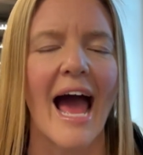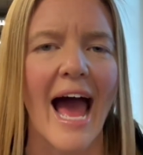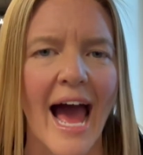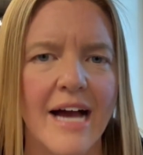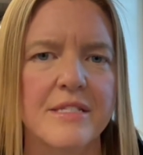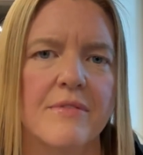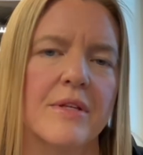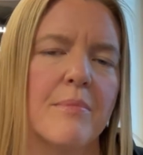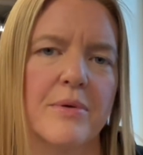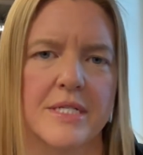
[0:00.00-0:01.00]

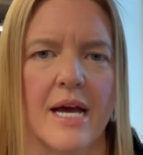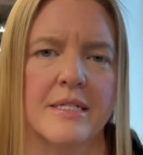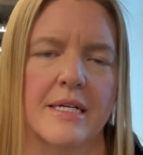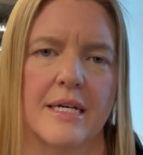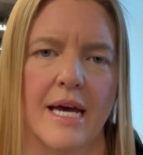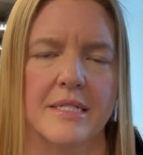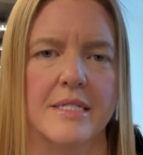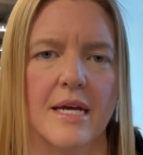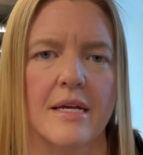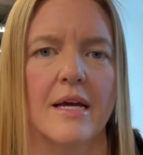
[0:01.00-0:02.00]
actively protecting against
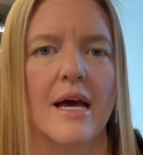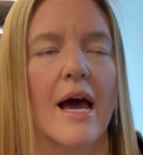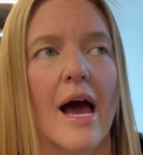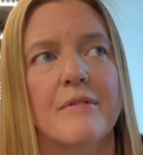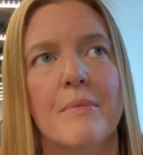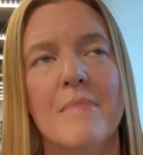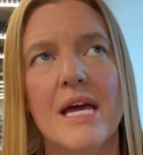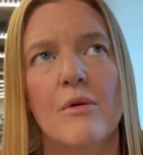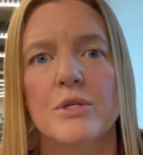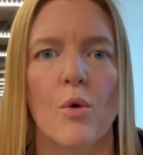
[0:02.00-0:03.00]
it. To me,
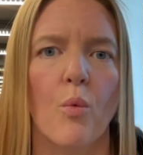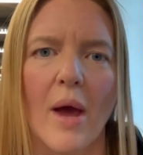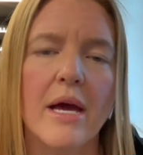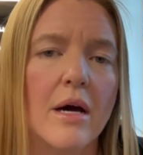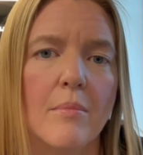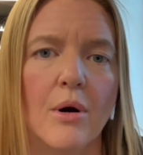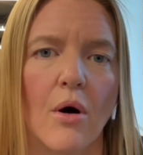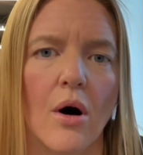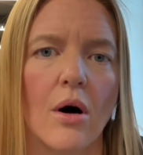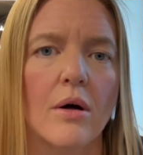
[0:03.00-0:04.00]
it was a wake-up
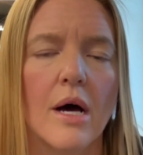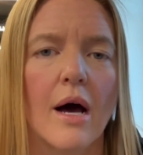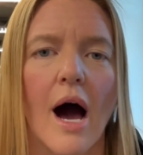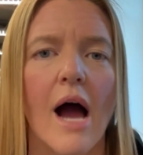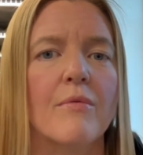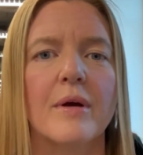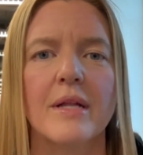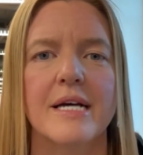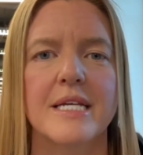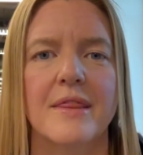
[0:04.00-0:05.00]
call. I
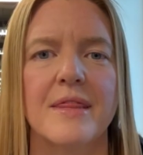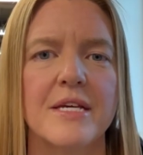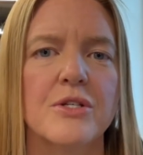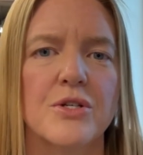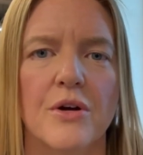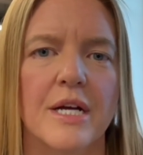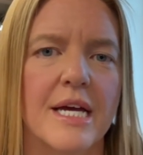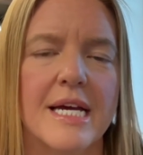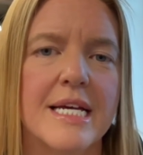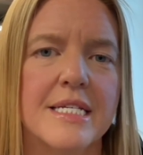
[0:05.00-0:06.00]
realized that this journey
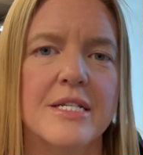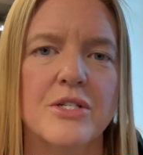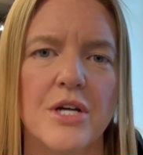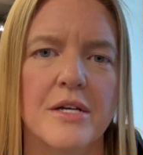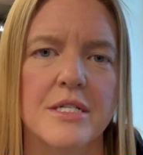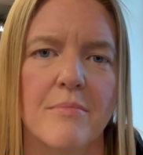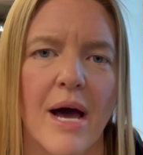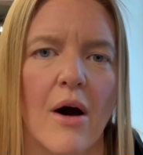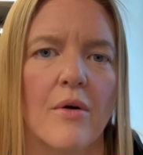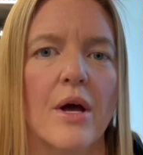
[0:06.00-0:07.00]
isn't just
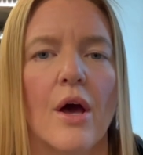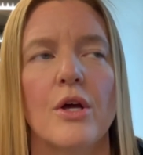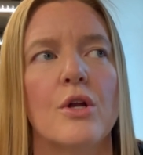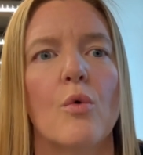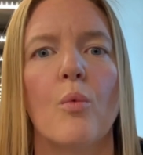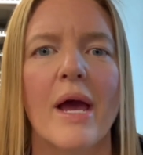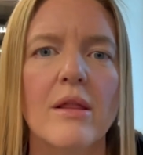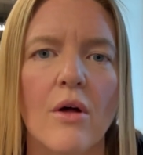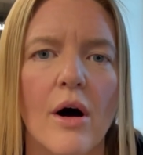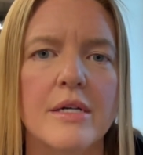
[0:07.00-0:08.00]
about, weight
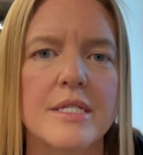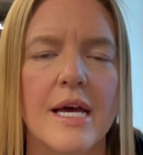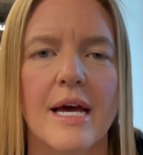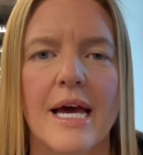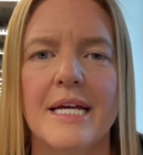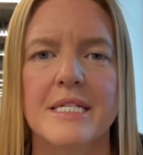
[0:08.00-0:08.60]
loss. It's